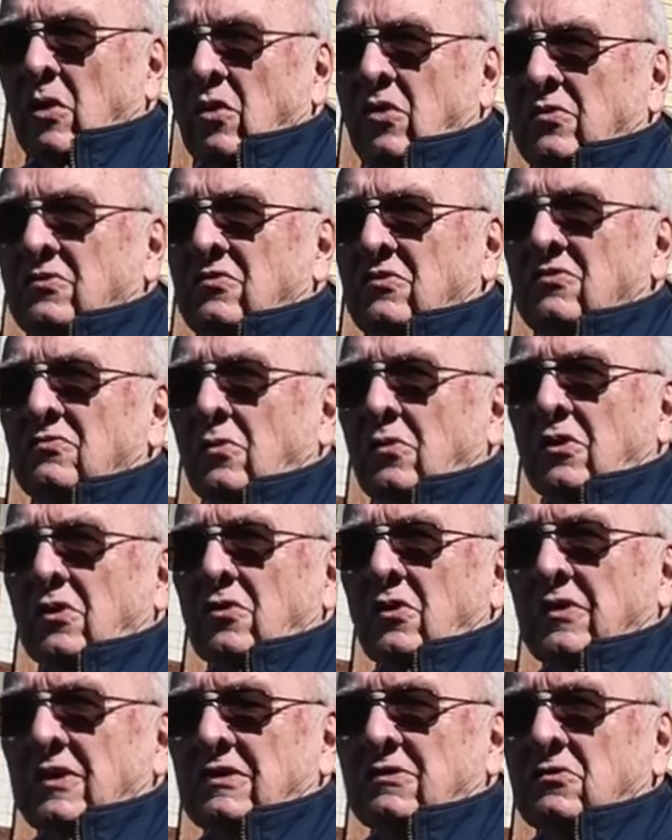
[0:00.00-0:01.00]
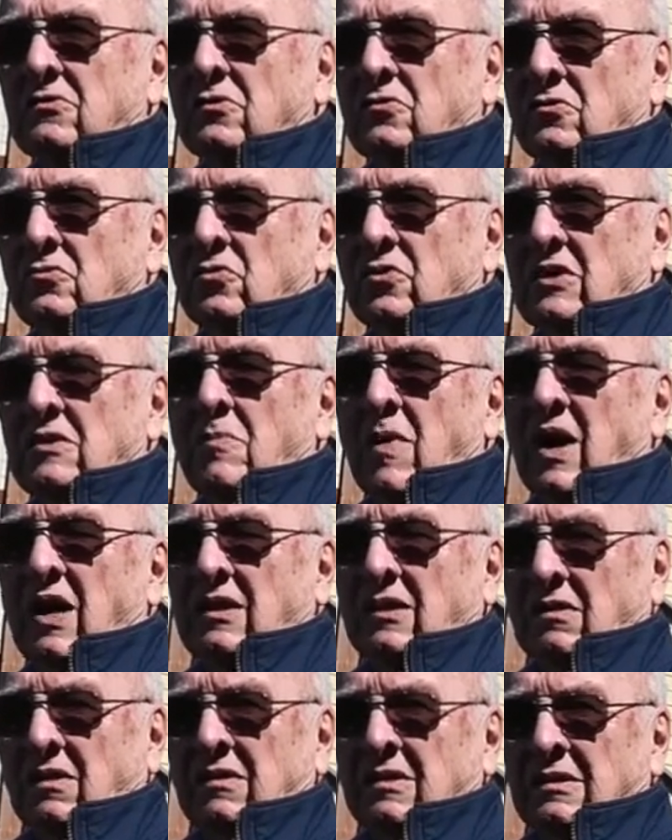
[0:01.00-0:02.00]
Oates, were going to
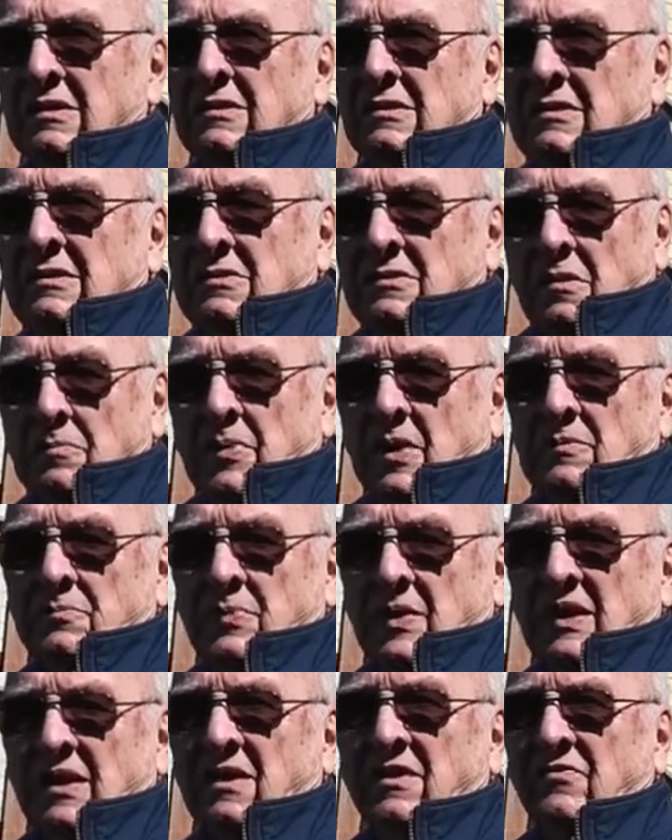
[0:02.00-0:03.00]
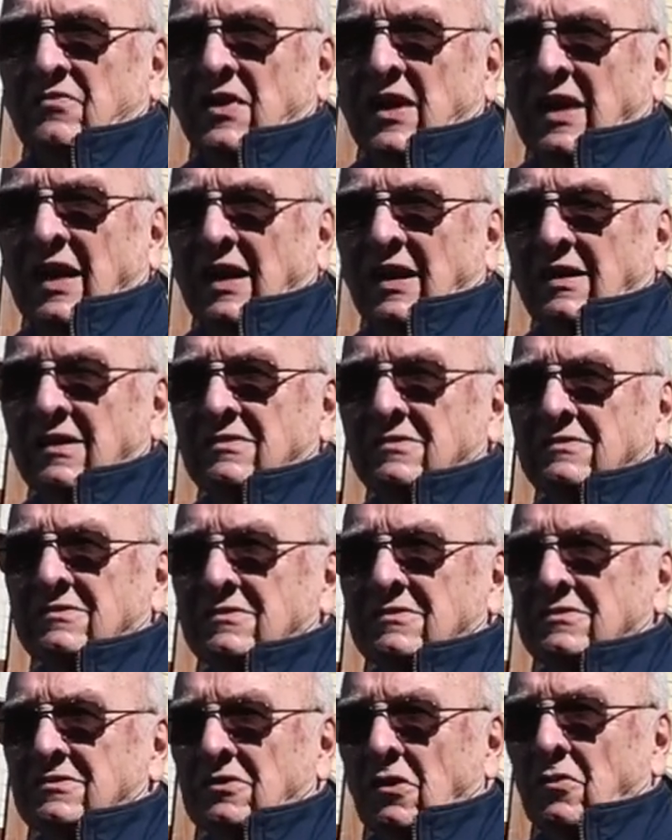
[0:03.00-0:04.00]
remodel the Bud Bay Cafe.
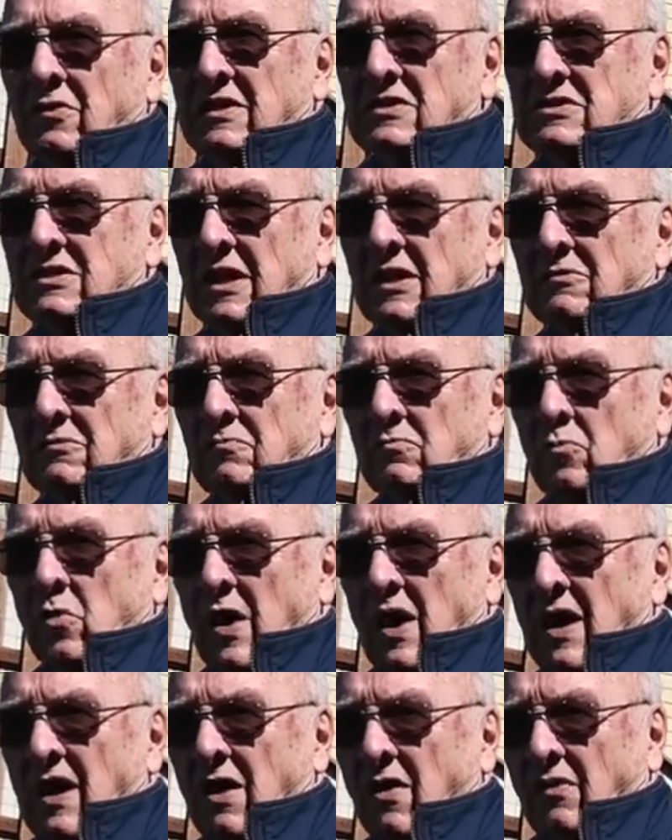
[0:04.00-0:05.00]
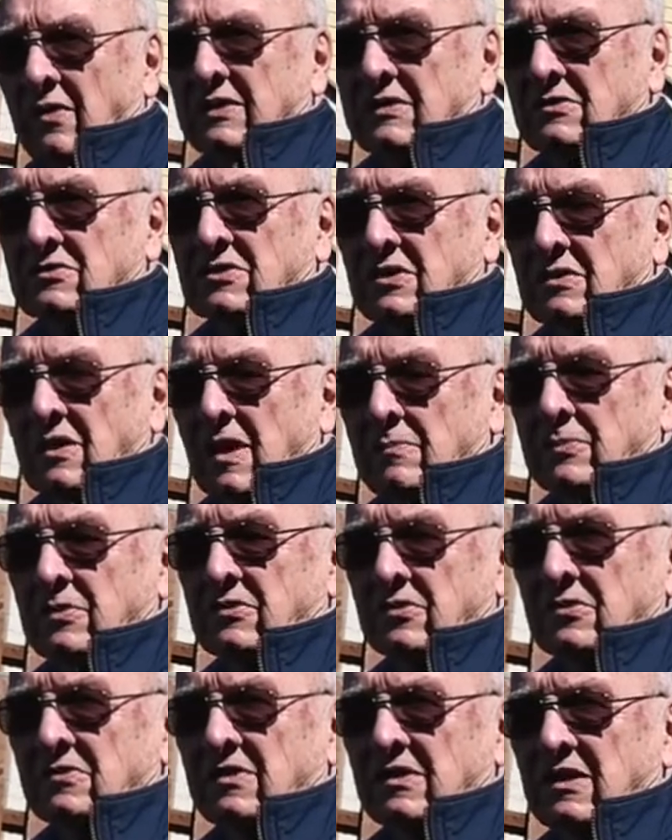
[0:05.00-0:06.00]
So we said, wow, here's an
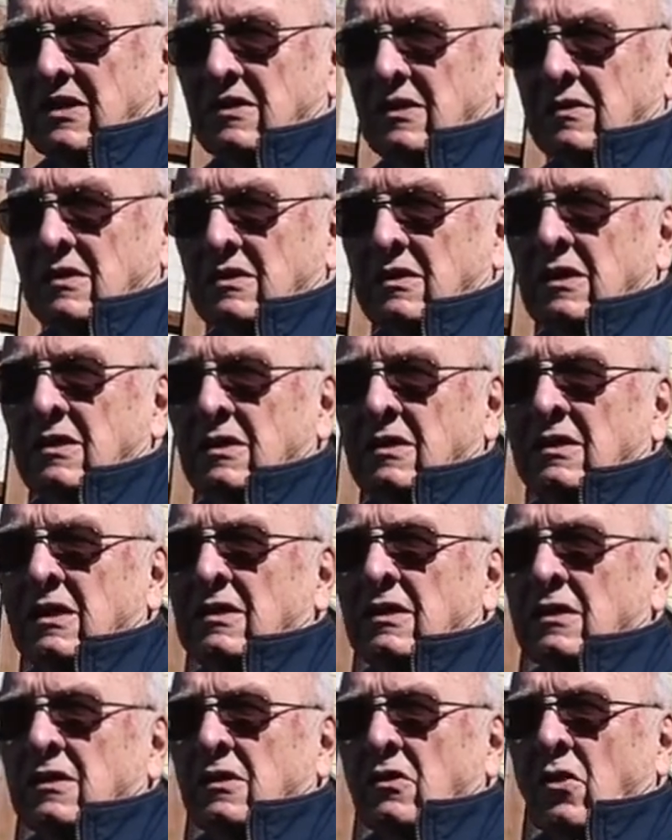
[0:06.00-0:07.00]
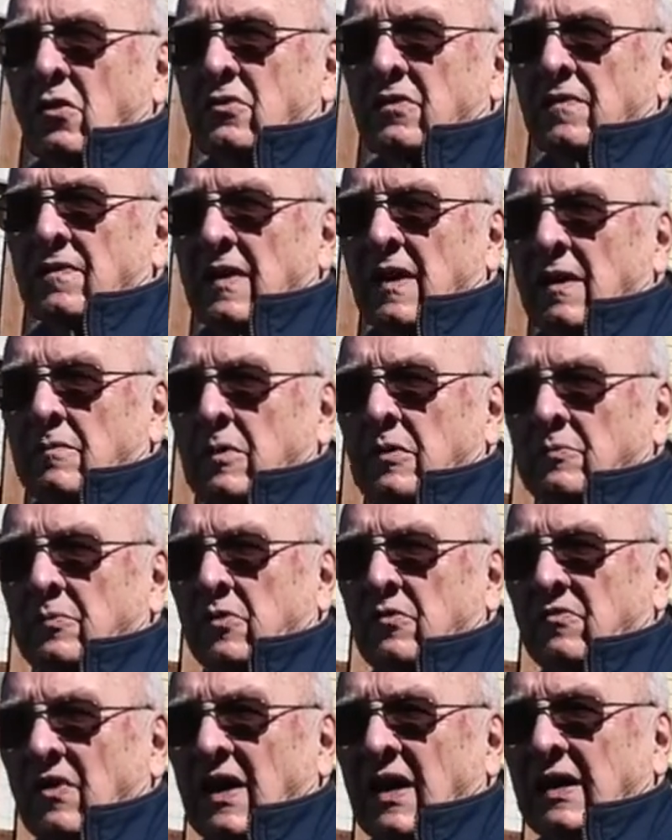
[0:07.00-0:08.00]
opportunity to go to them and
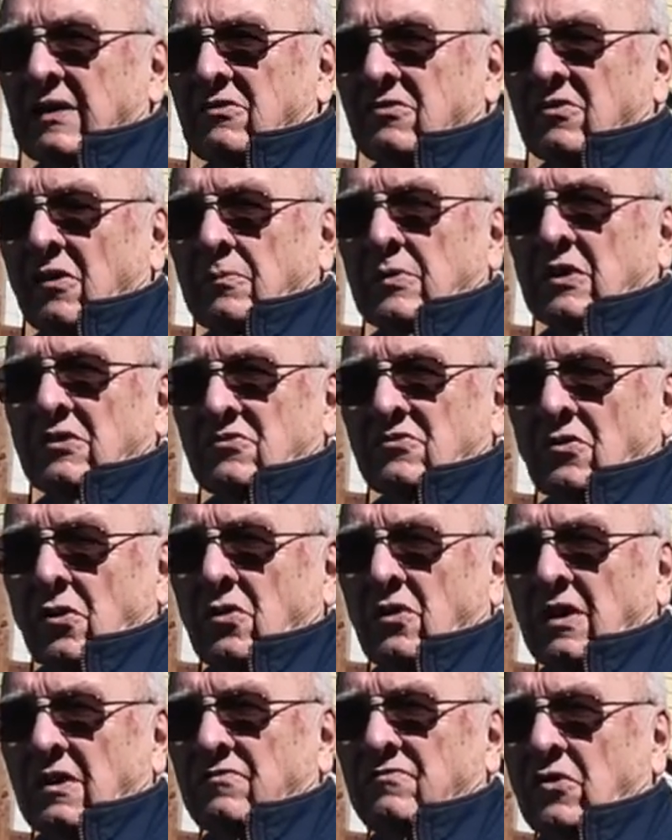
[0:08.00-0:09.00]
provide some historic